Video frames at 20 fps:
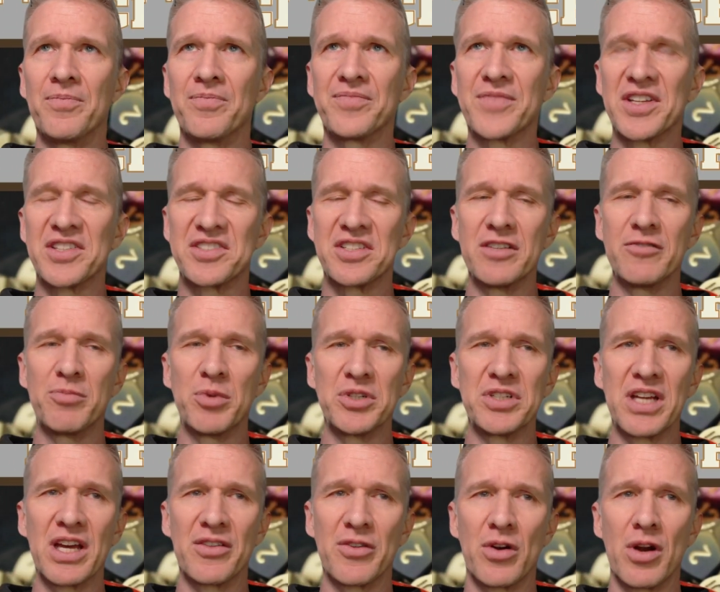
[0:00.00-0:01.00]
that Steve put
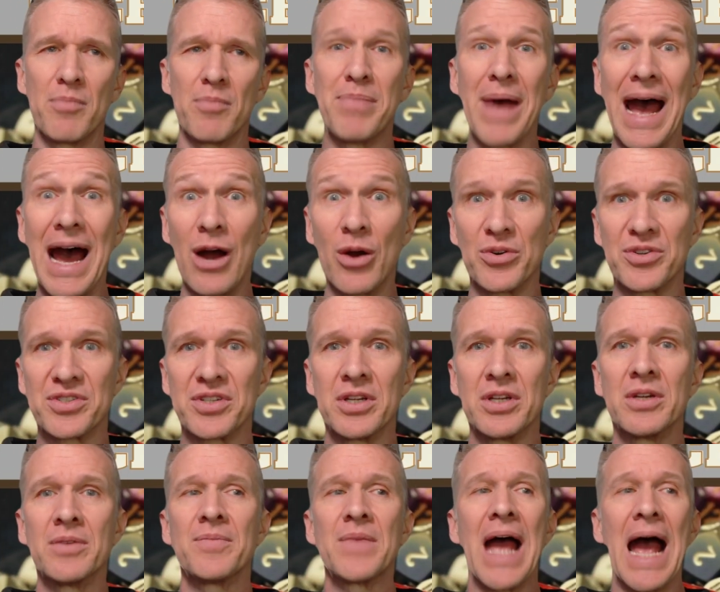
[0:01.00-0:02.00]
together about
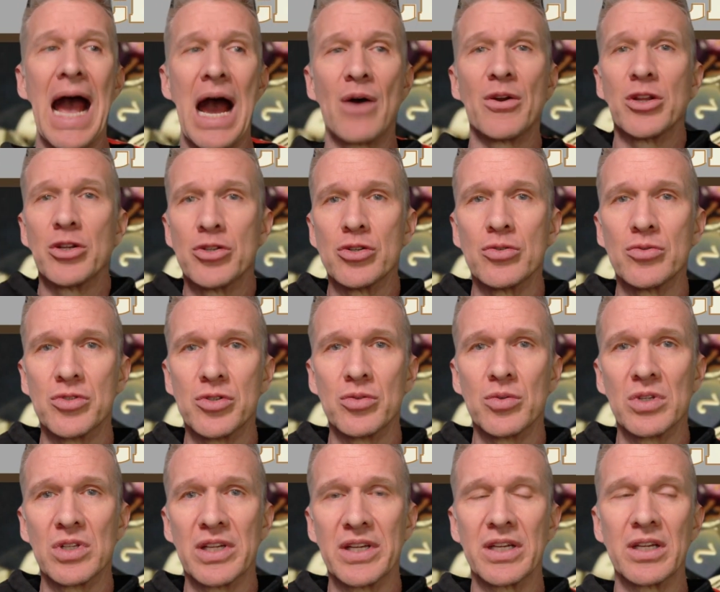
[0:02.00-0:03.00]
how to do
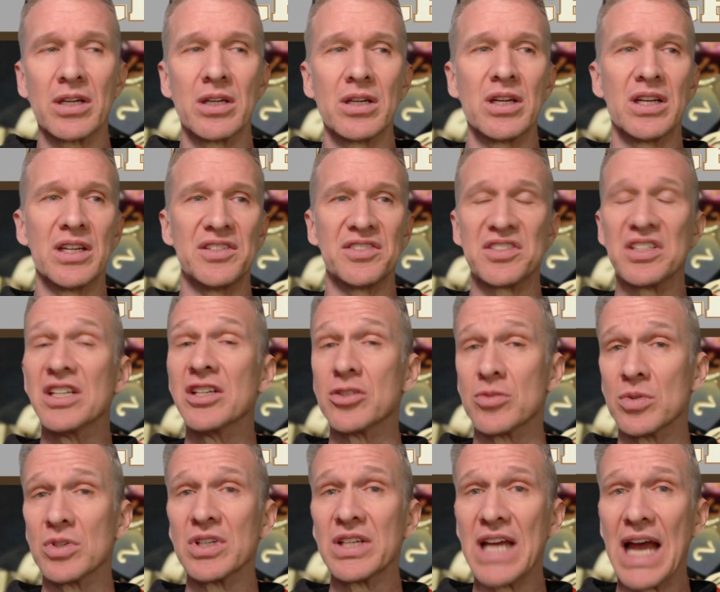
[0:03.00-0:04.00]
dueling is
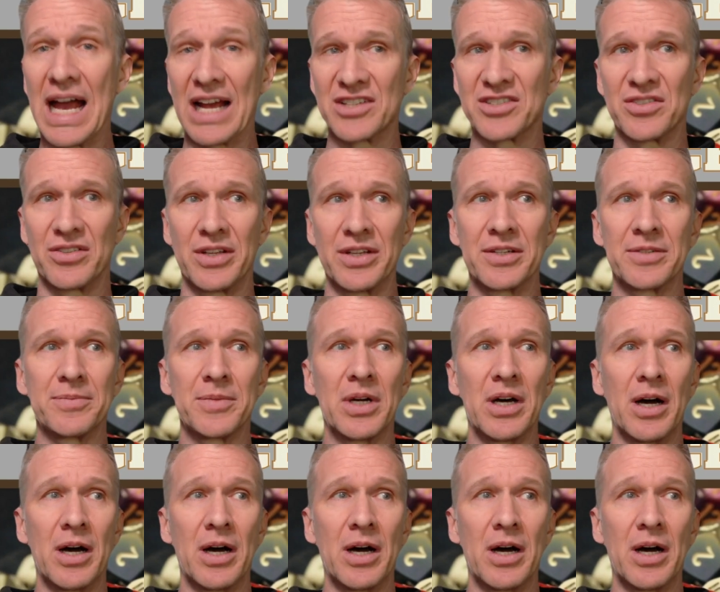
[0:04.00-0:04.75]
really excellent.